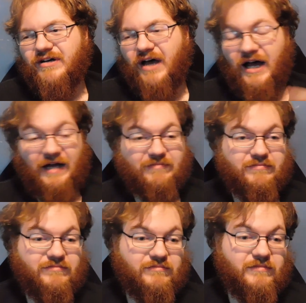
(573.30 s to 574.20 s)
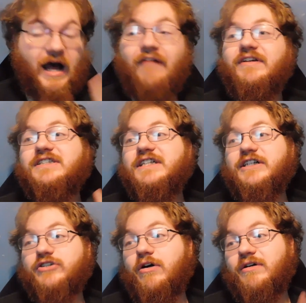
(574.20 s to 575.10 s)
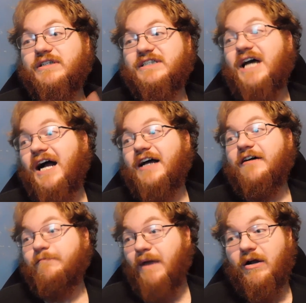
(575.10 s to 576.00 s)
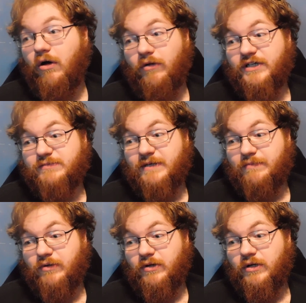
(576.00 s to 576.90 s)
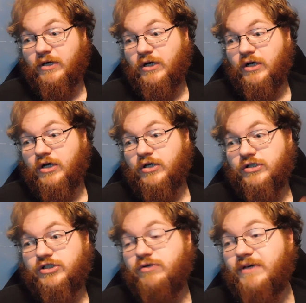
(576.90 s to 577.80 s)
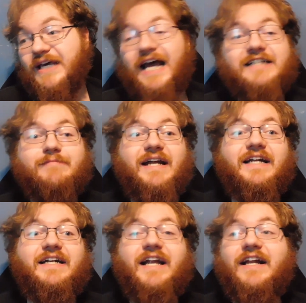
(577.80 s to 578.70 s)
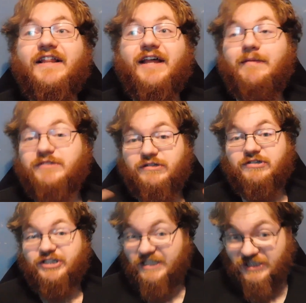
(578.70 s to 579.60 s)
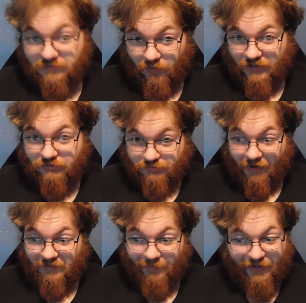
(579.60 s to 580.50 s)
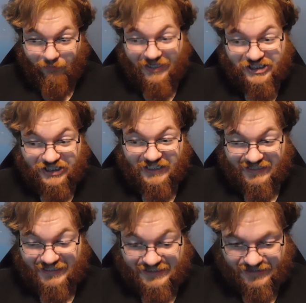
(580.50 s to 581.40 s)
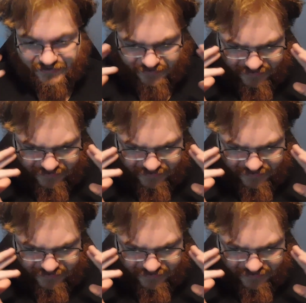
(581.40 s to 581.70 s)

obviously Katara and Sokka have met all these people. Suki has met none of them, so she's the one who's probably questioning this.